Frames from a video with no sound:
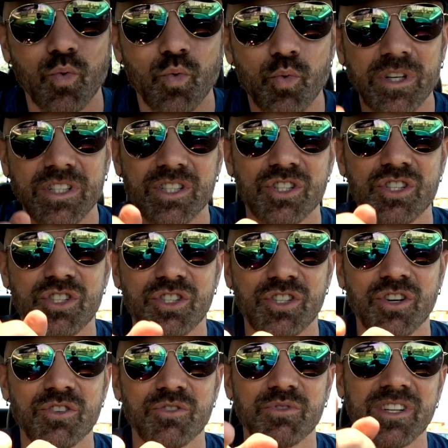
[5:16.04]
which is
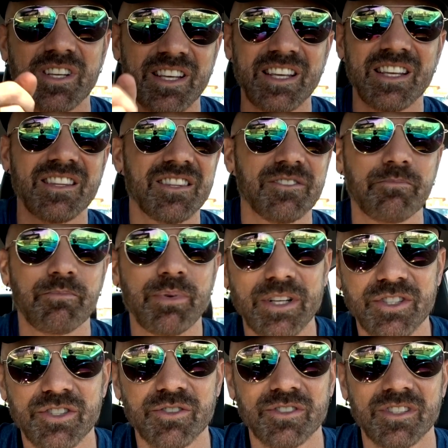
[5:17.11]
shown in the
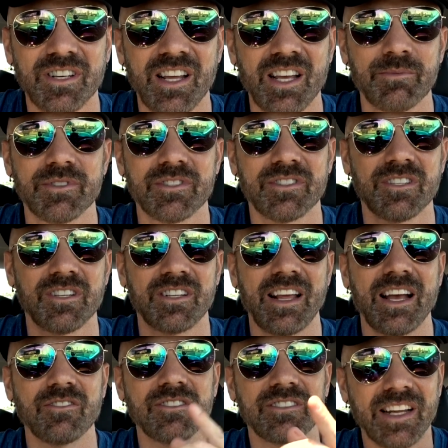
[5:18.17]
pictures on Amazon.
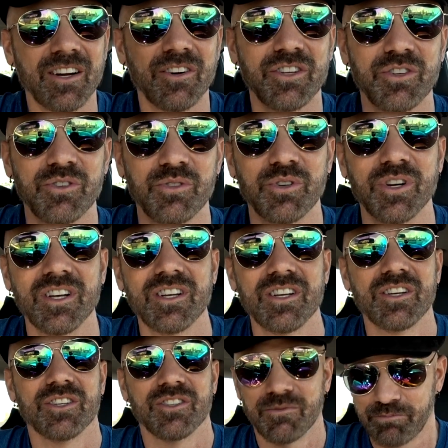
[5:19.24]
How dare you?
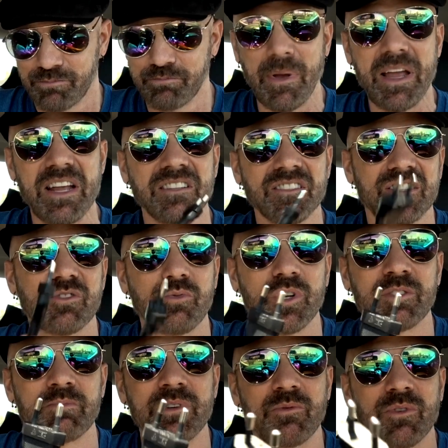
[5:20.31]
bait and
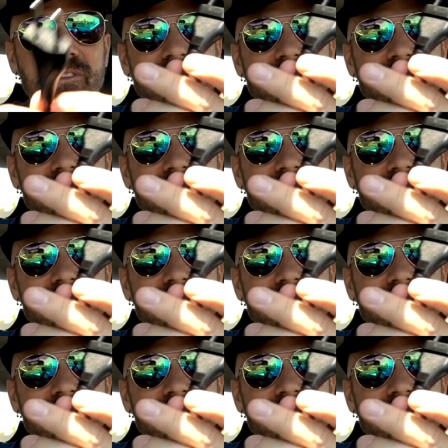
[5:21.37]
switch me with